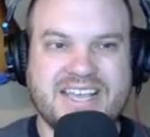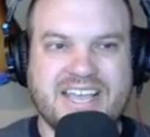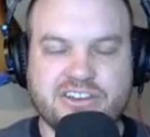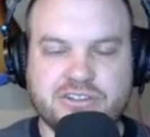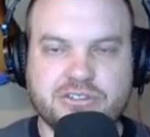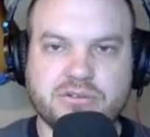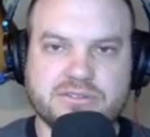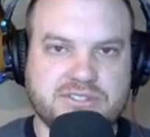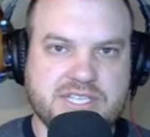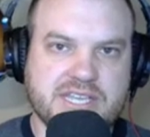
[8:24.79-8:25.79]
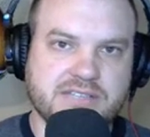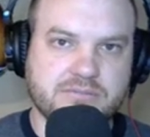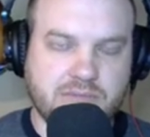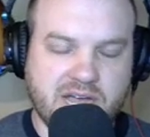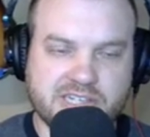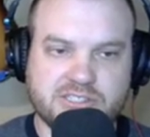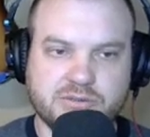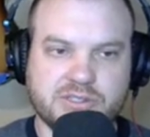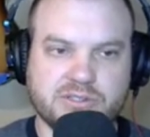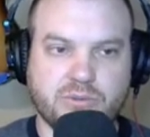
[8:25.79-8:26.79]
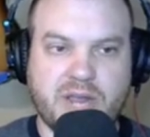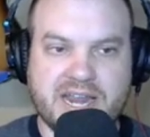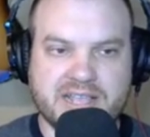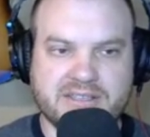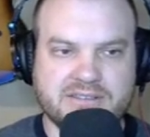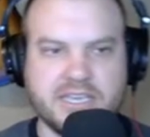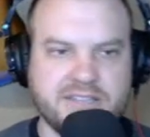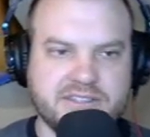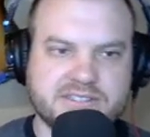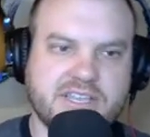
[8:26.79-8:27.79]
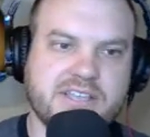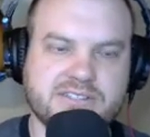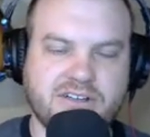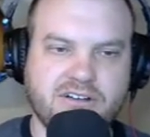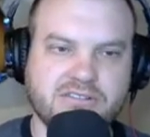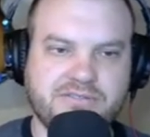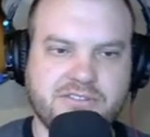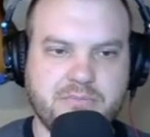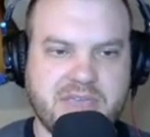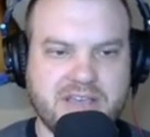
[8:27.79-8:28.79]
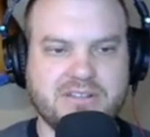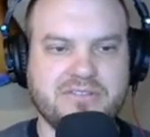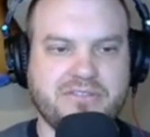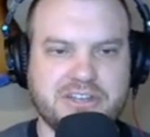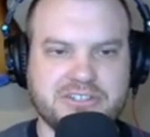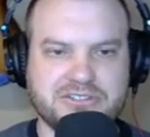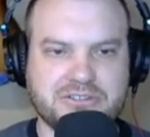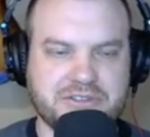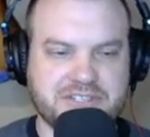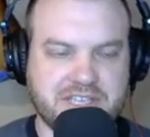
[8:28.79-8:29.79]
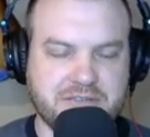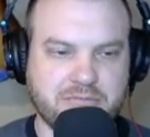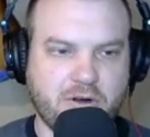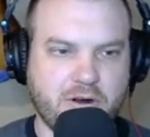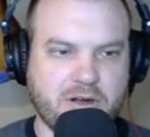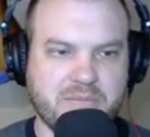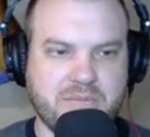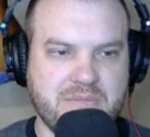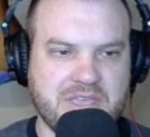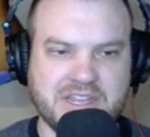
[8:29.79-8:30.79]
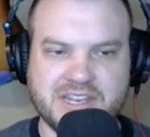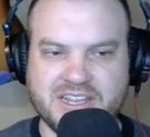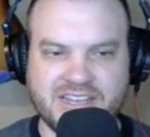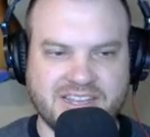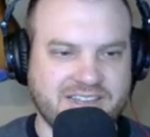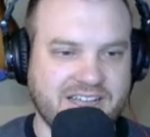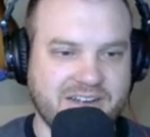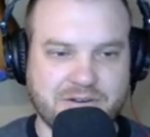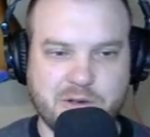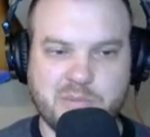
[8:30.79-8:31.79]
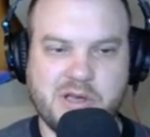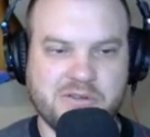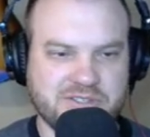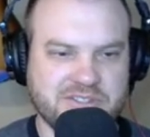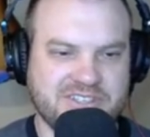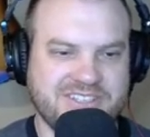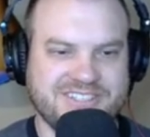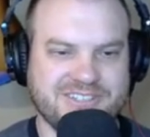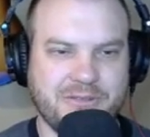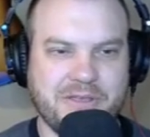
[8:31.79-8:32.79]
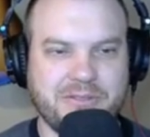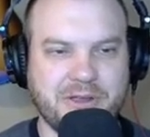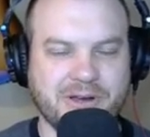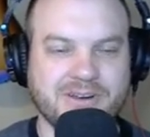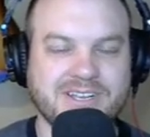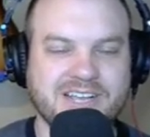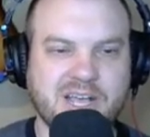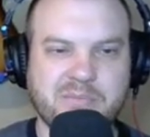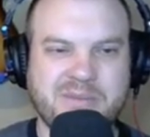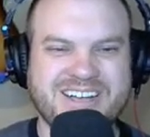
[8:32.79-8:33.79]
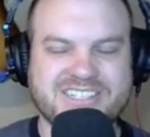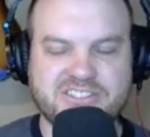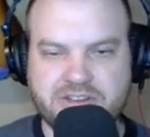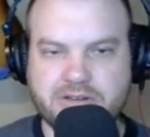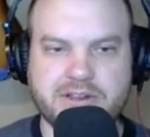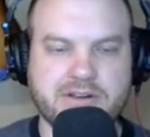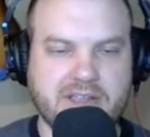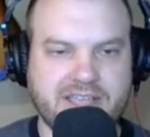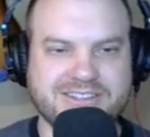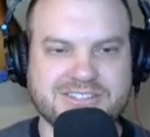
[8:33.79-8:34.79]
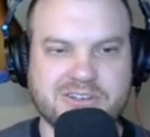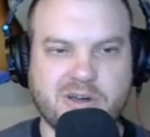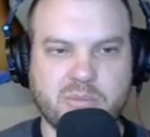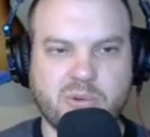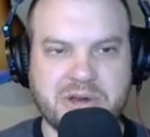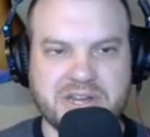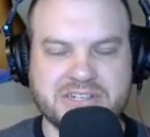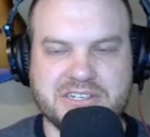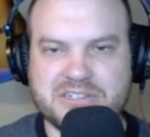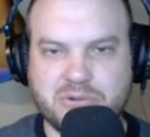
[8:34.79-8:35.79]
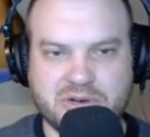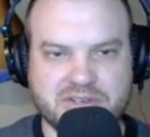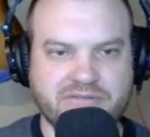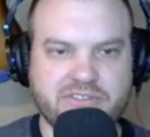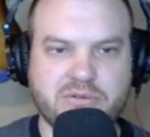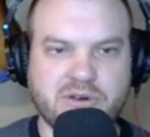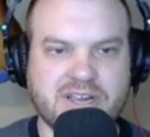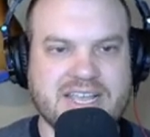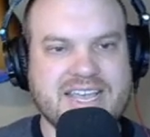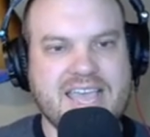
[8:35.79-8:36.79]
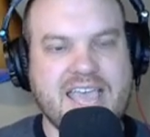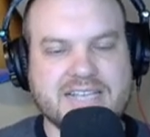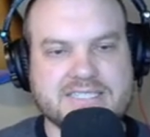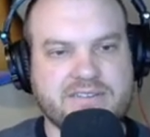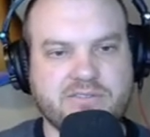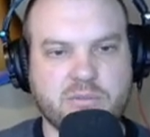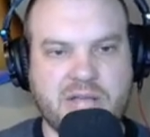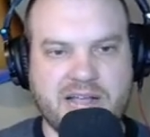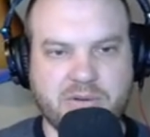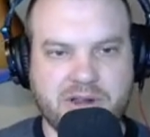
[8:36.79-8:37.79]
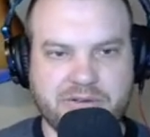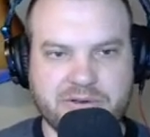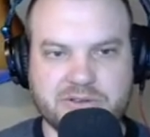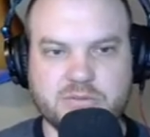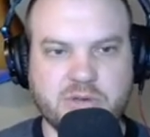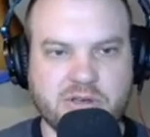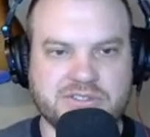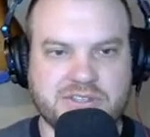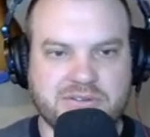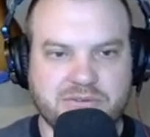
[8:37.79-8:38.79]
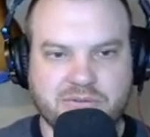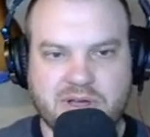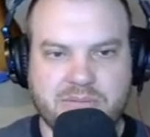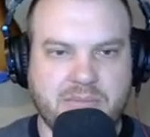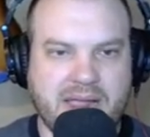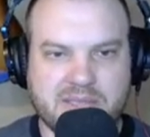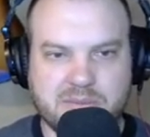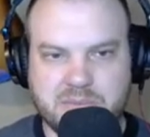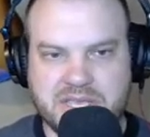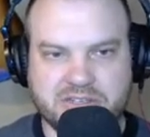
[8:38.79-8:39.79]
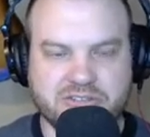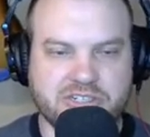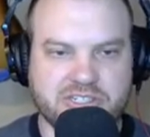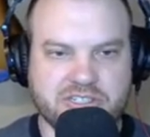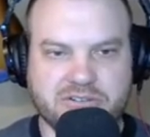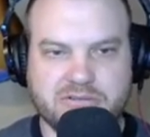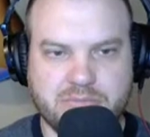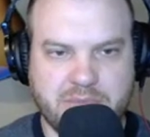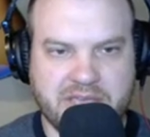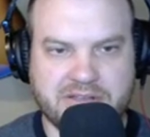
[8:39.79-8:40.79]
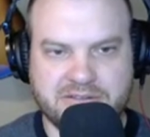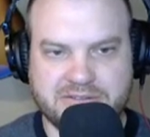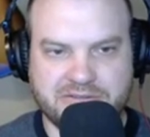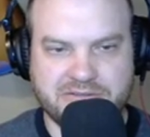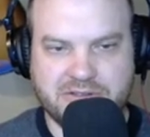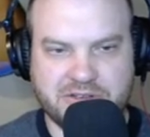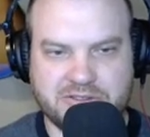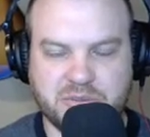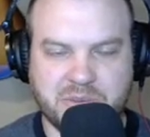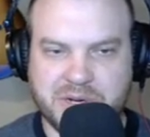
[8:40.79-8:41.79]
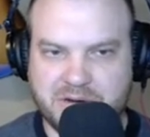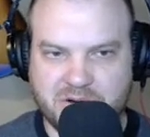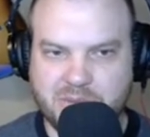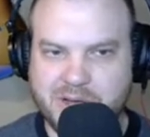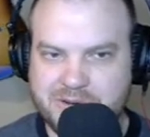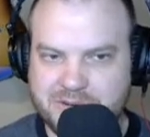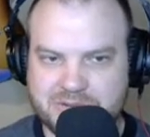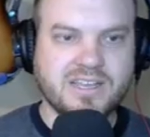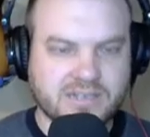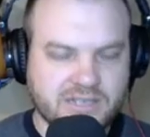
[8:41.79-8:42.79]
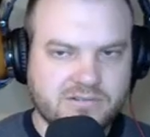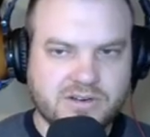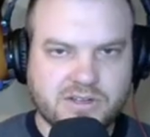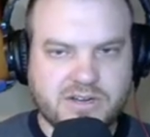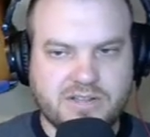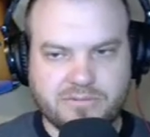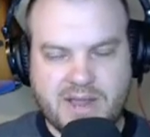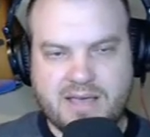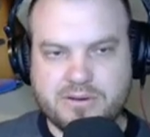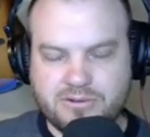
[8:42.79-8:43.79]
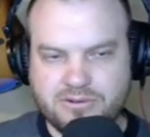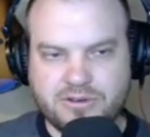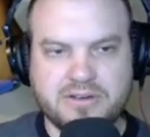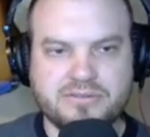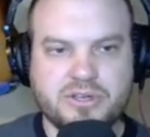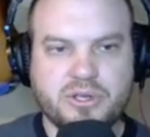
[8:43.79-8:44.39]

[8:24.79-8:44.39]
and you don't see as much with the writing. In this case, all of the male Avengers on the team are in, poses so that their posterior ends are pointed toward the viewer, except for Black Widow, who's posed in what might be a traditional male superhero pose. And I don't want to go down the rabbit hole of